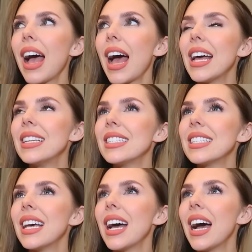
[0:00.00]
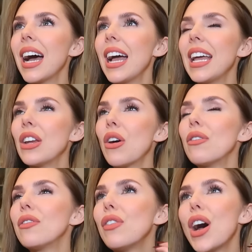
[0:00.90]
And in our
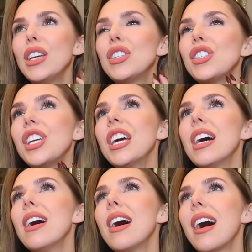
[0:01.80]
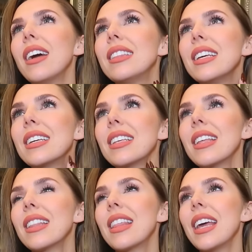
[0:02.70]
first year, I think
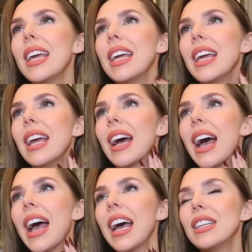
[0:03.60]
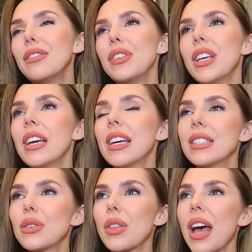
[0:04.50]
the head of
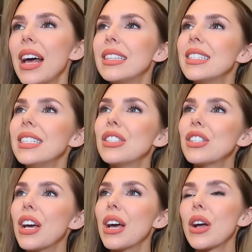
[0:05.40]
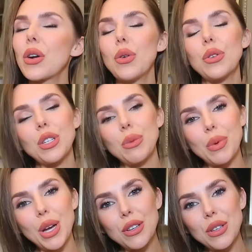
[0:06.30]
years or the head teacher called an
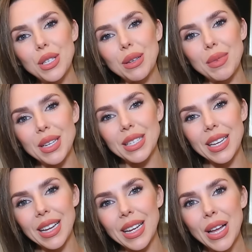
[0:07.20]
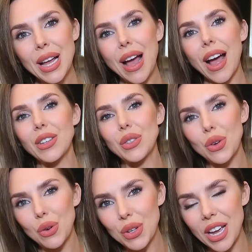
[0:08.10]
emergency meeting and
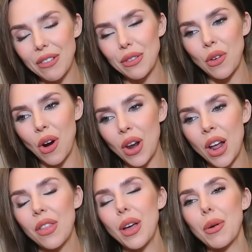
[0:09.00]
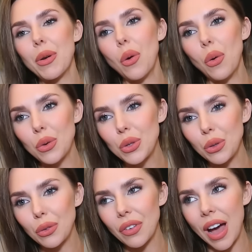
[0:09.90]
told everyone that we were all
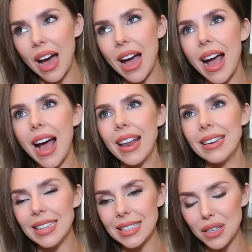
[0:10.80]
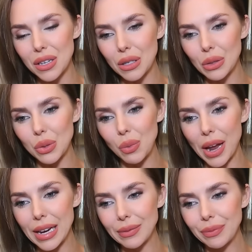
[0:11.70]
too fat and needed to lose
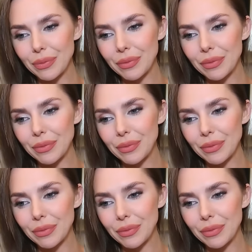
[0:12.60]
weight.